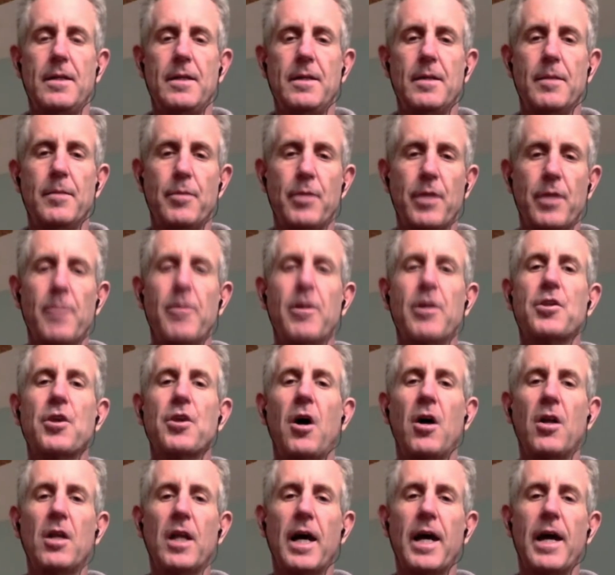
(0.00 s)
Pretty much
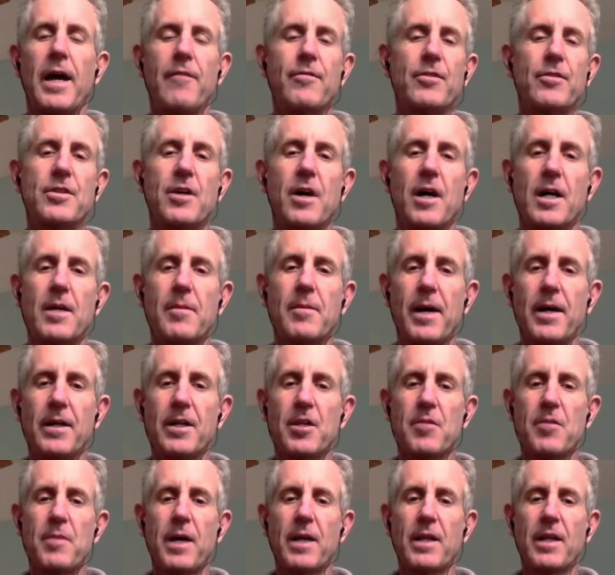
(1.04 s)
all I ever talk about
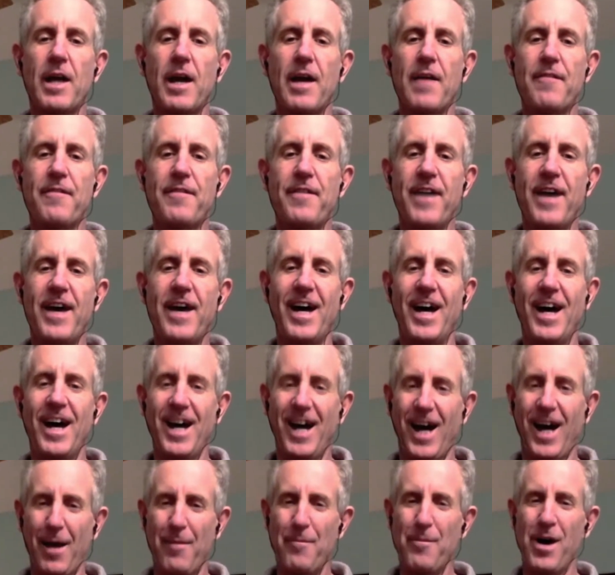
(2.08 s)
is my life.
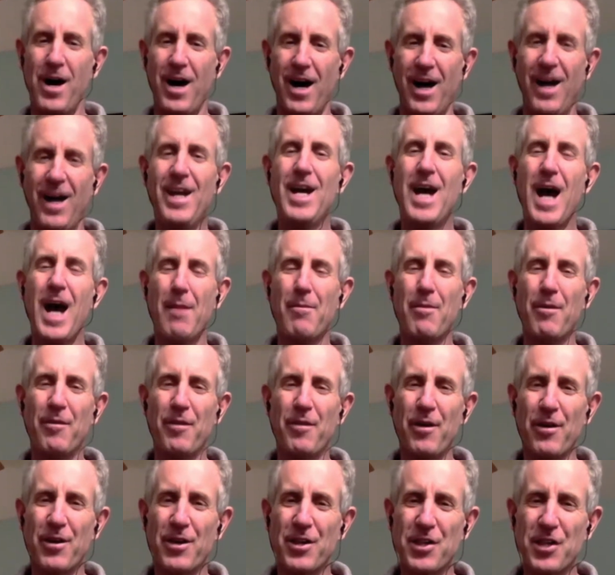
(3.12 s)
I'm a
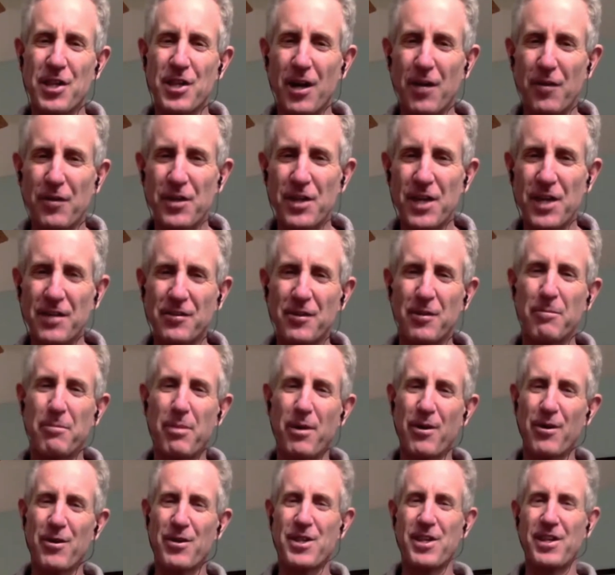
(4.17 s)
very self-centered
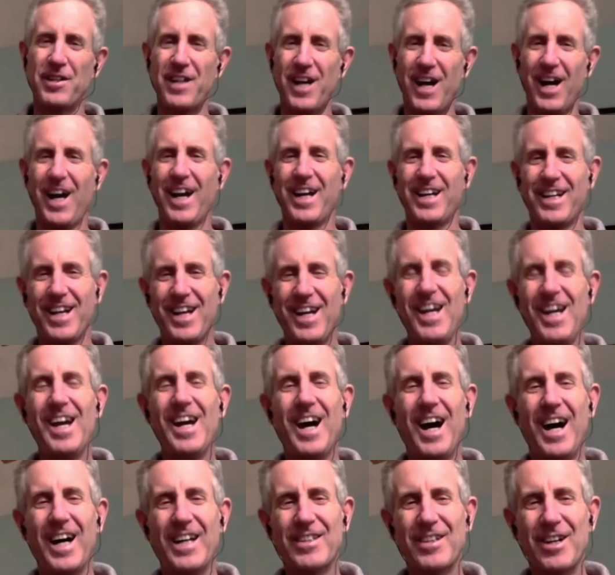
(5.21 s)
person.
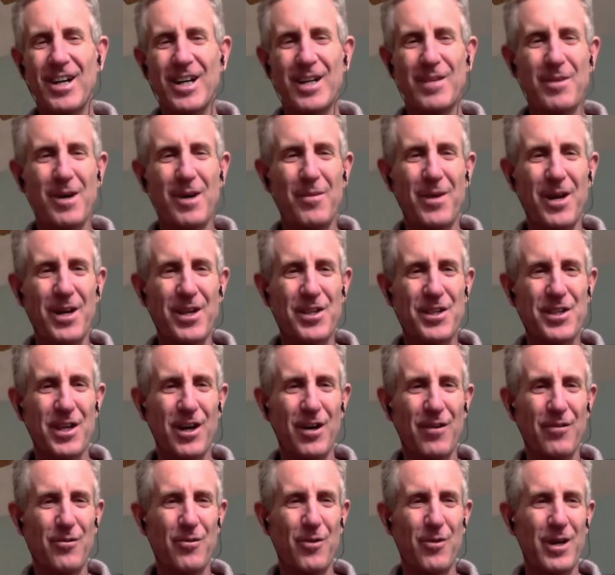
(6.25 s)
I talk about
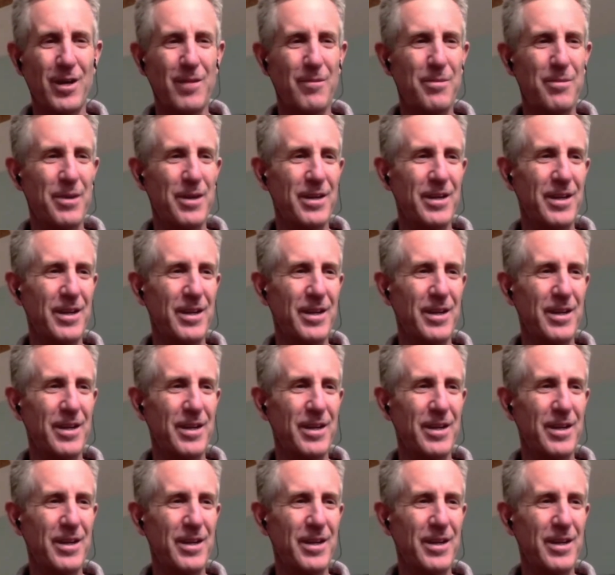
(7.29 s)
myself quite a bit.